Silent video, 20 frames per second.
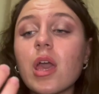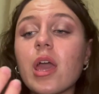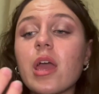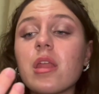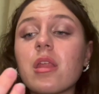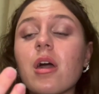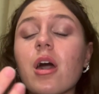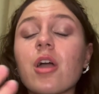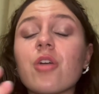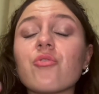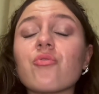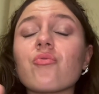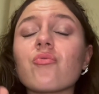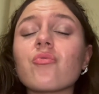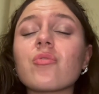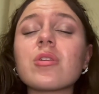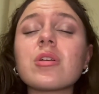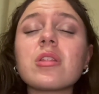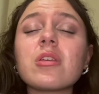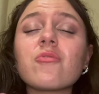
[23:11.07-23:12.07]
and I
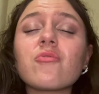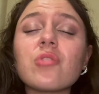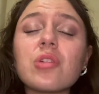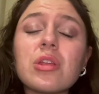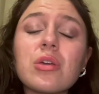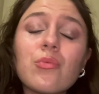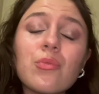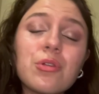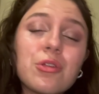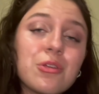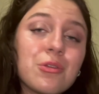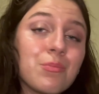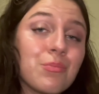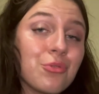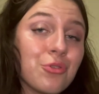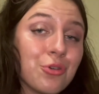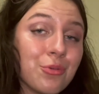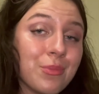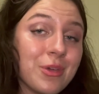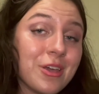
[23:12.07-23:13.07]
really, really wanted
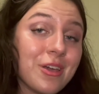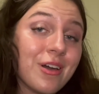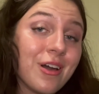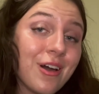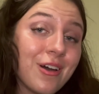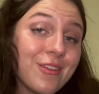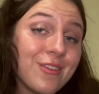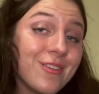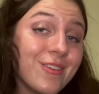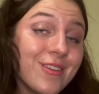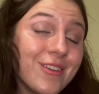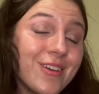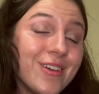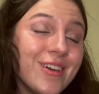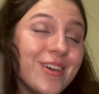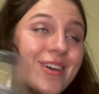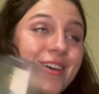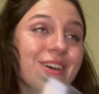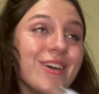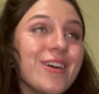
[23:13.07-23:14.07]
Blooming Garden
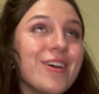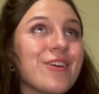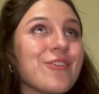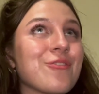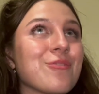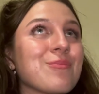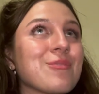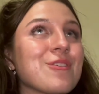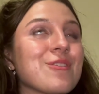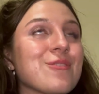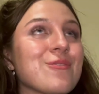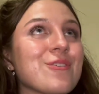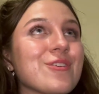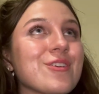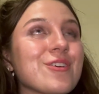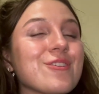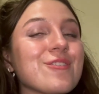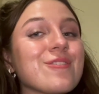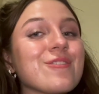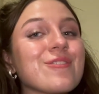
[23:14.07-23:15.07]
from this one
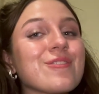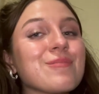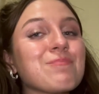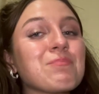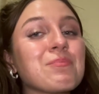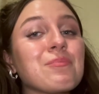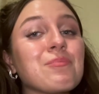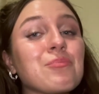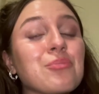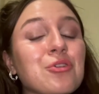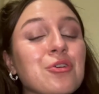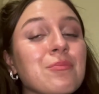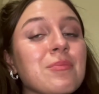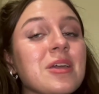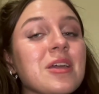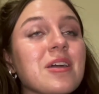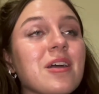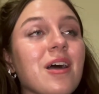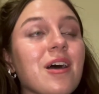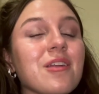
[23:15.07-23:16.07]
because Blooming
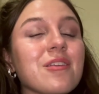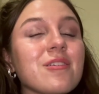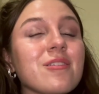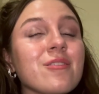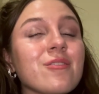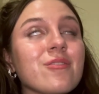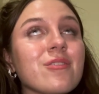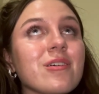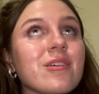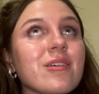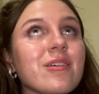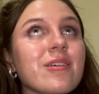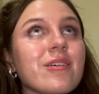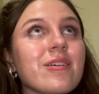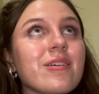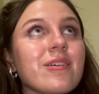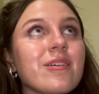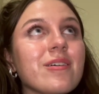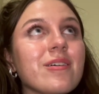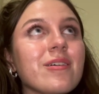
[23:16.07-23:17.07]
Garden,
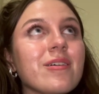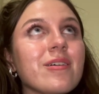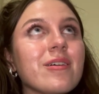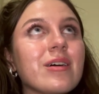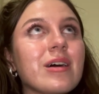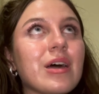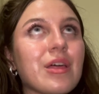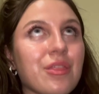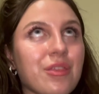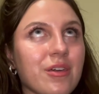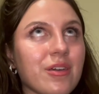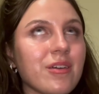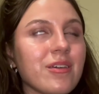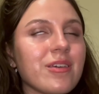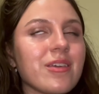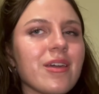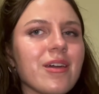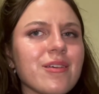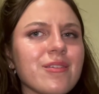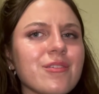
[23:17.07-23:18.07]
I think,
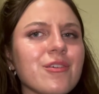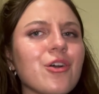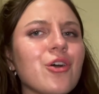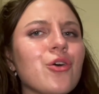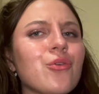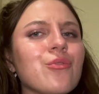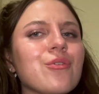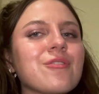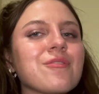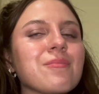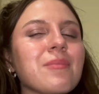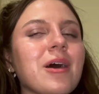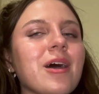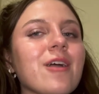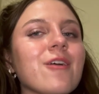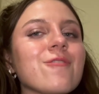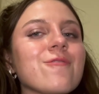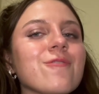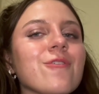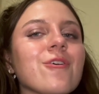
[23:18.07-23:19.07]
yes, was my
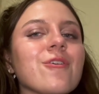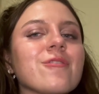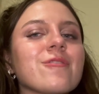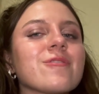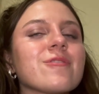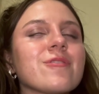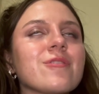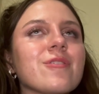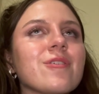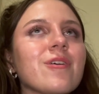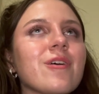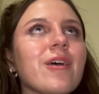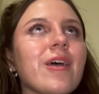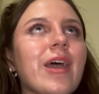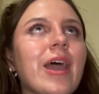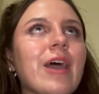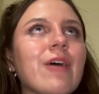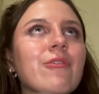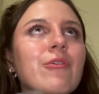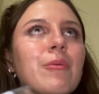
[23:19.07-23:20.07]
first
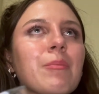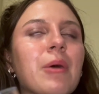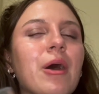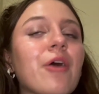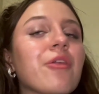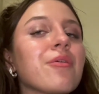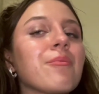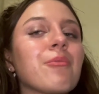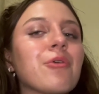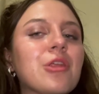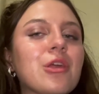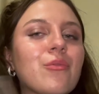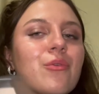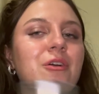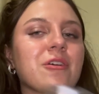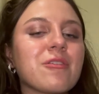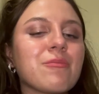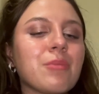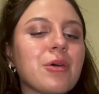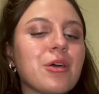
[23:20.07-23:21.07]
ever Bath & Body
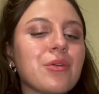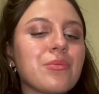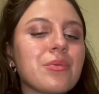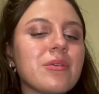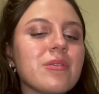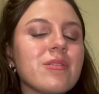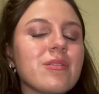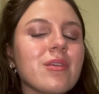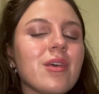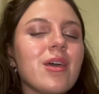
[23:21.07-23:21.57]
Works purchase